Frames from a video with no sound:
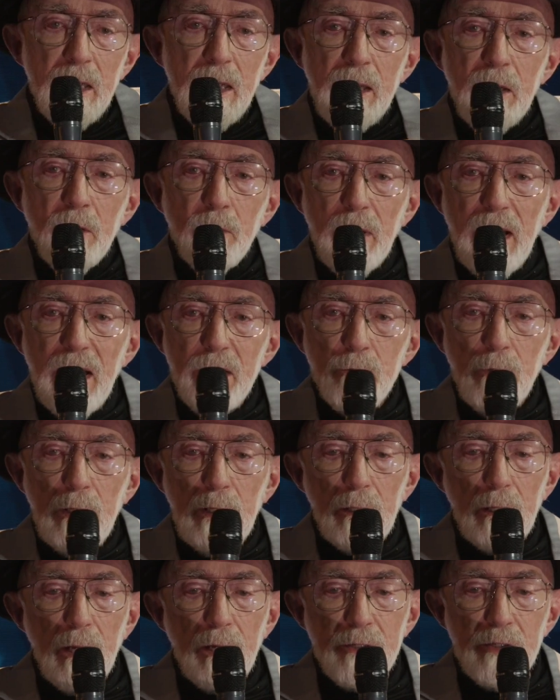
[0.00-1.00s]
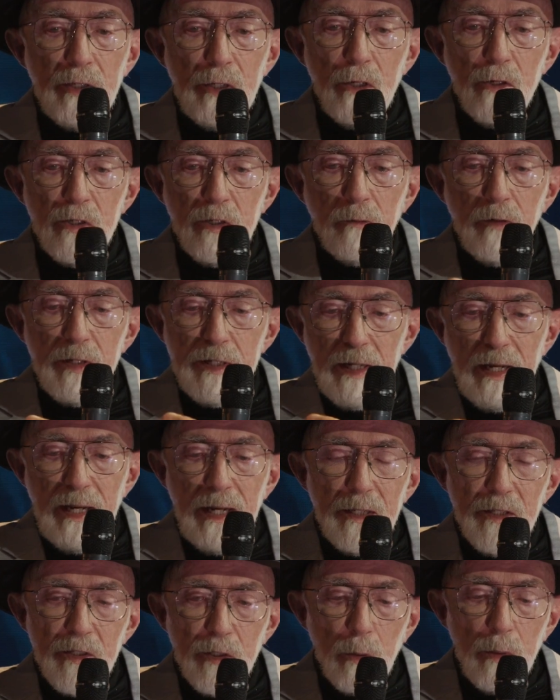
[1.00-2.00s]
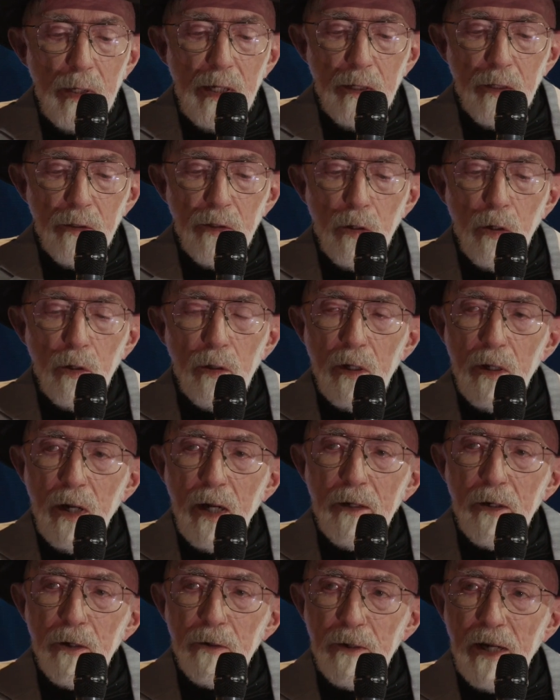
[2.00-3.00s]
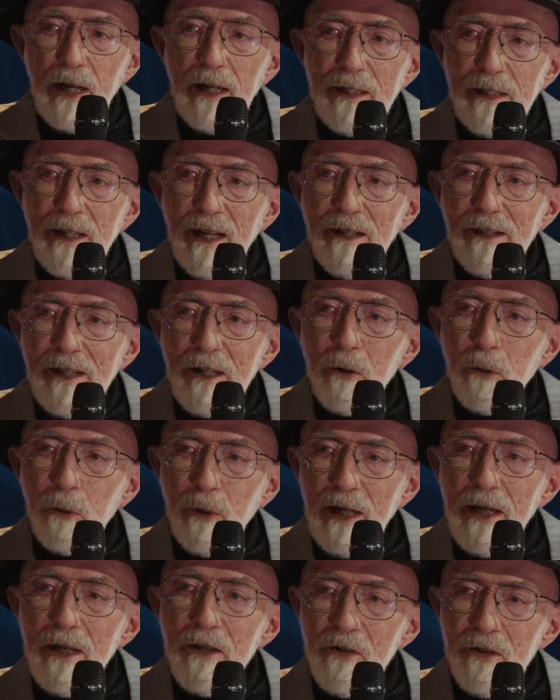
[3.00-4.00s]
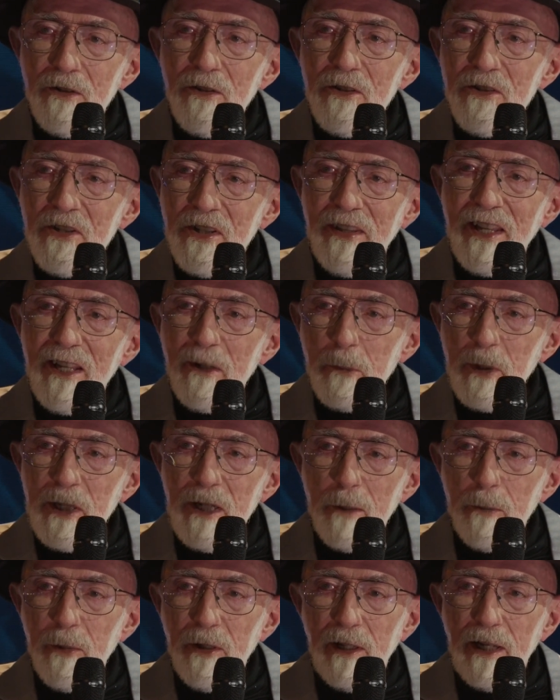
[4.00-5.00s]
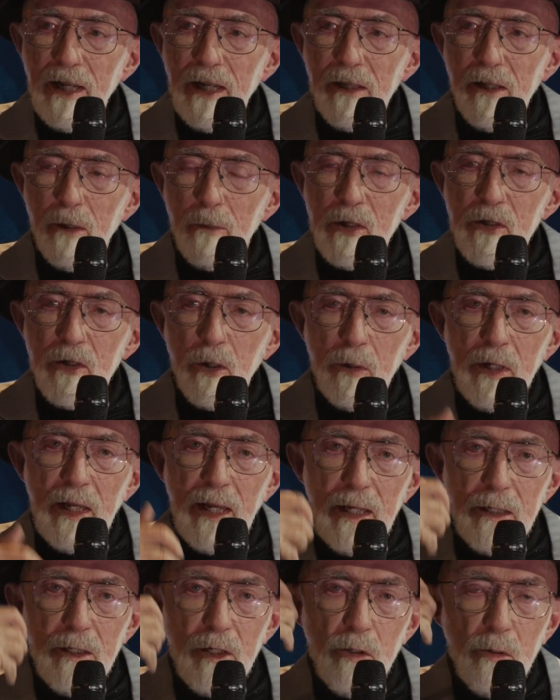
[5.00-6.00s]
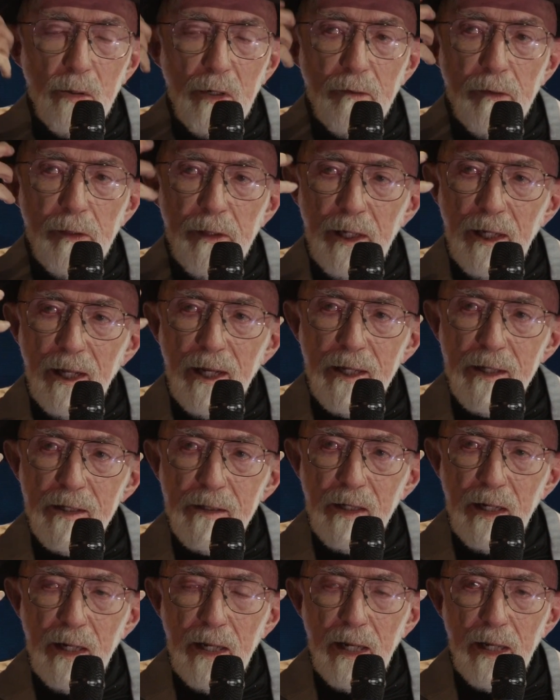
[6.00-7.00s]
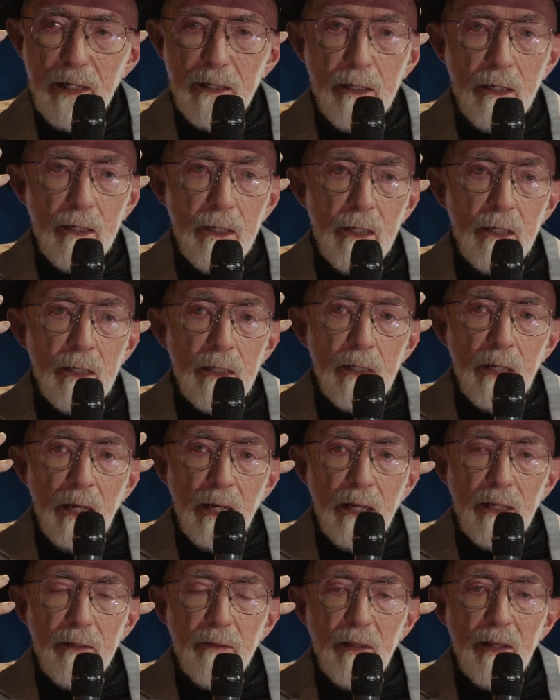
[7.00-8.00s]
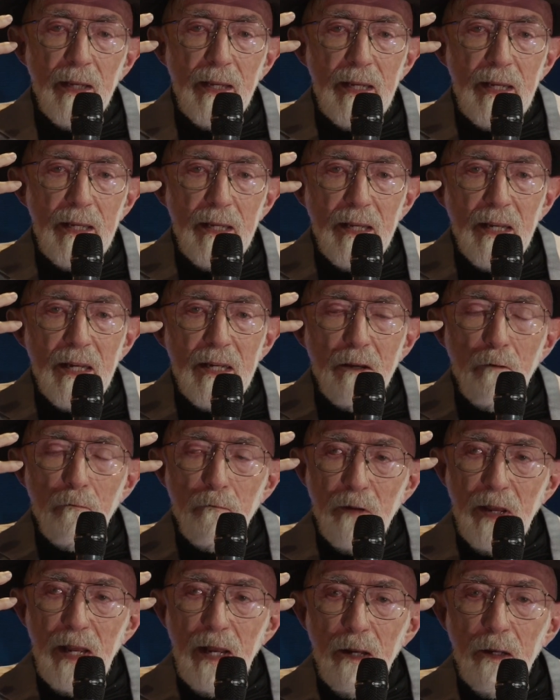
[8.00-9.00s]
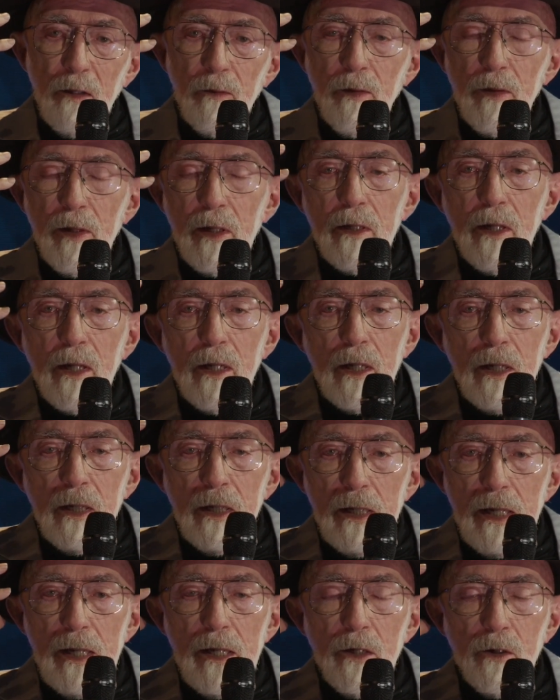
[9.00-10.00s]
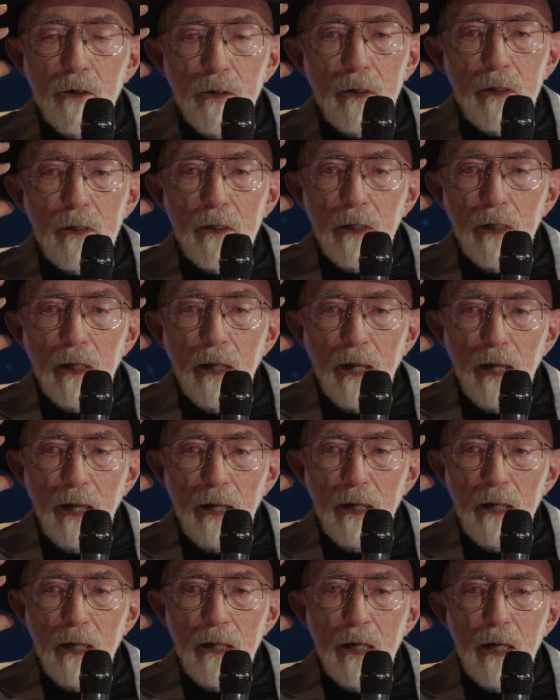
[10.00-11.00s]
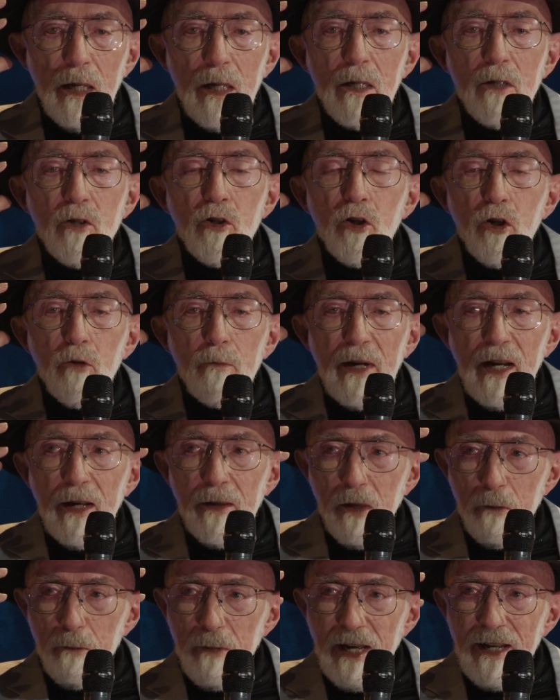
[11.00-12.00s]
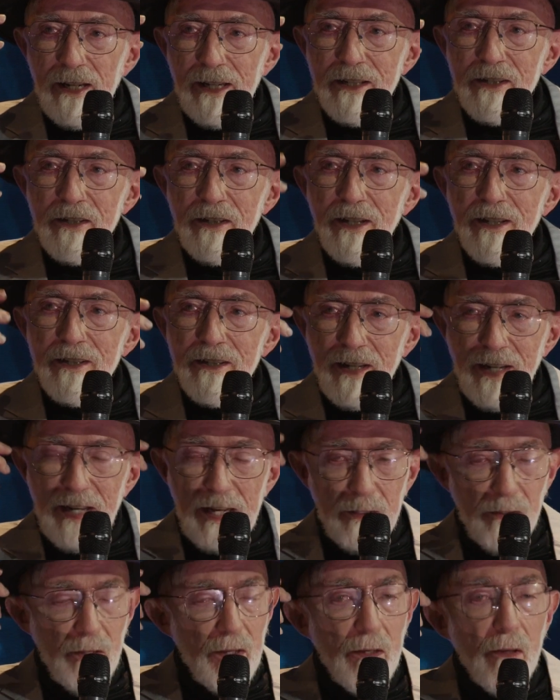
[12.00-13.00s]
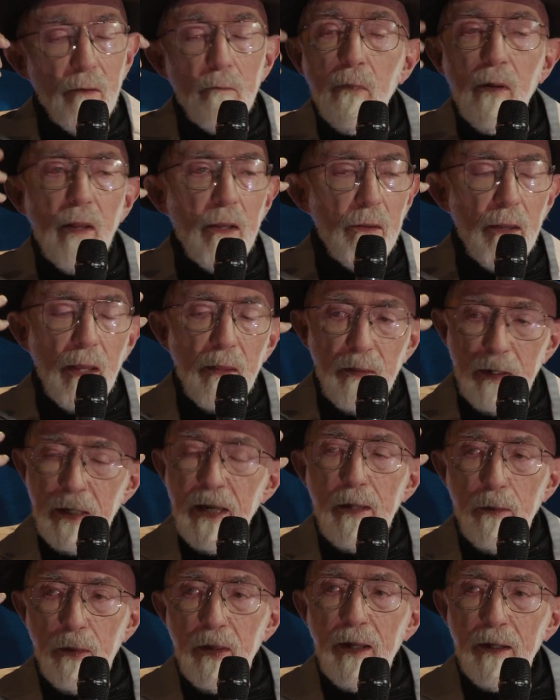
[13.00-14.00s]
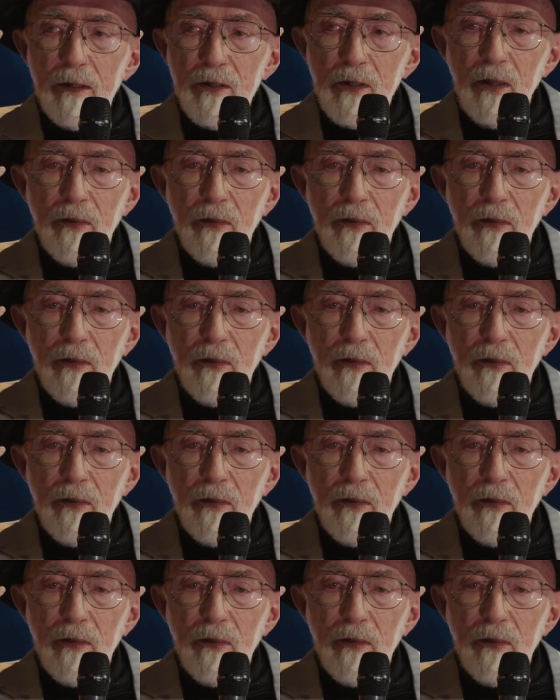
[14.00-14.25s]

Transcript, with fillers: he gradually lost the use of his hands, so he could no longer write down equations and then manipulate them. And so he had to do everything in his head. And he found that he could do mathematics in his head. And the key thing is